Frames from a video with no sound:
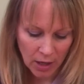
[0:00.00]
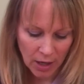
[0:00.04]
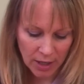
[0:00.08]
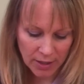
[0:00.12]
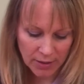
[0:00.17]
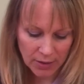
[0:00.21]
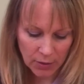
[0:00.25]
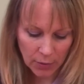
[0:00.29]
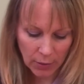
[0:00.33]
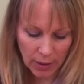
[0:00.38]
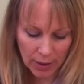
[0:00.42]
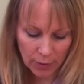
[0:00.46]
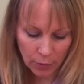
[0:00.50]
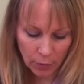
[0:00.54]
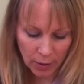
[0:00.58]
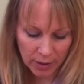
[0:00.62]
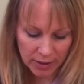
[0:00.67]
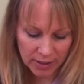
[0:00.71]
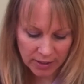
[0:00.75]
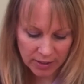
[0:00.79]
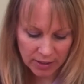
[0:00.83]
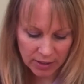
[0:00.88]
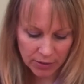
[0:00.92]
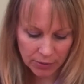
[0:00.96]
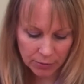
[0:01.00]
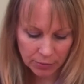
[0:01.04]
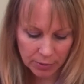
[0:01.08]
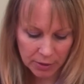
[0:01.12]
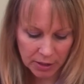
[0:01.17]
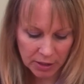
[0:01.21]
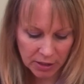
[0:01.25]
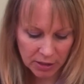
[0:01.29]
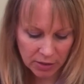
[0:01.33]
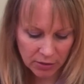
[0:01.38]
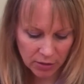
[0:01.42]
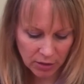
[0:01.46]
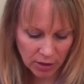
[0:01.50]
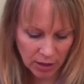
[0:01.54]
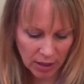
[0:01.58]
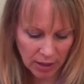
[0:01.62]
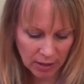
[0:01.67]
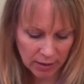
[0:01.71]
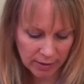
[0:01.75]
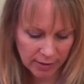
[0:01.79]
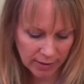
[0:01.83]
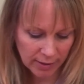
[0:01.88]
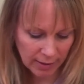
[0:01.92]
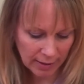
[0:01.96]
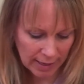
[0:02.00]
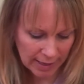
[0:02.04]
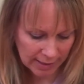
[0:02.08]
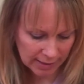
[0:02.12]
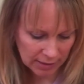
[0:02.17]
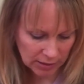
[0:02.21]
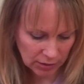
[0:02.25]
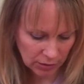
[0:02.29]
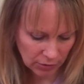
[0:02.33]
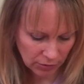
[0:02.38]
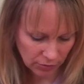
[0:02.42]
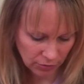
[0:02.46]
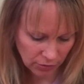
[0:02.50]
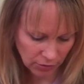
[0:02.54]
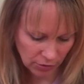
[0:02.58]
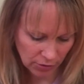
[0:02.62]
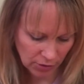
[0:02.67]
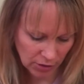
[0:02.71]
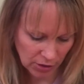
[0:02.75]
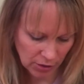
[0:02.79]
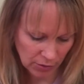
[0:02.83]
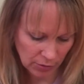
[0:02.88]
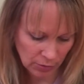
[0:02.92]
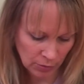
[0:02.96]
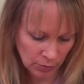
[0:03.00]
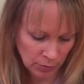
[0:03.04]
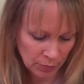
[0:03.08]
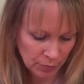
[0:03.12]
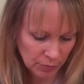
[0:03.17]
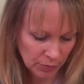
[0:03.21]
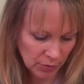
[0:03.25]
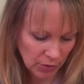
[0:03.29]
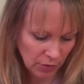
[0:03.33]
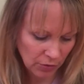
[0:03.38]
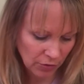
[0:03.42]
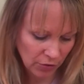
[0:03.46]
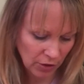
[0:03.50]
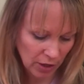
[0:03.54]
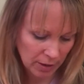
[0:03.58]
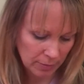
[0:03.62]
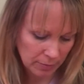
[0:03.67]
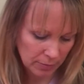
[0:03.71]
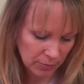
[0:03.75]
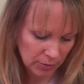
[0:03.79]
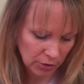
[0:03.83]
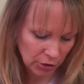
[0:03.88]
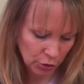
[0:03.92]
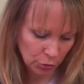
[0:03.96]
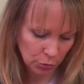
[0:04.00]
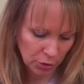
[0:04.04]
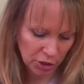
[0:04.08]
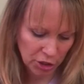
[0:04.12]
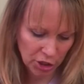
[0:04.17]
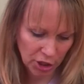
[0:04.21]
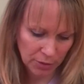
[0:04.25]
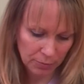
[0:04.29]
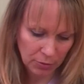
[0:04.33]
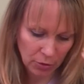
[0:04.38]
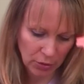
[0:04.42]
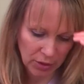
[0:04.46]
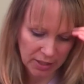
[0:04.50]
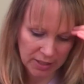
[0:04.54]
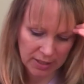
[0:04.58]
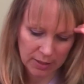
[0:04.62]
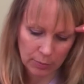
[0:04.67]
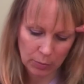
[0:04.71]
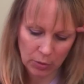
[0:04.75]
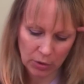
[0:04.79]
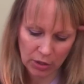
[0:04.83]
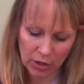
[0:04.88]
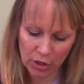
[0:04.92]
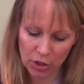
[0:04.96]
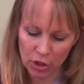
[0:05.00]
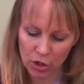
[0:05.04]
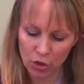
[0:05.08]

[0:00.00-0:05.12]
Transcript: And so I wanted to read a little excerpt for you from Sri Chinmoy's book,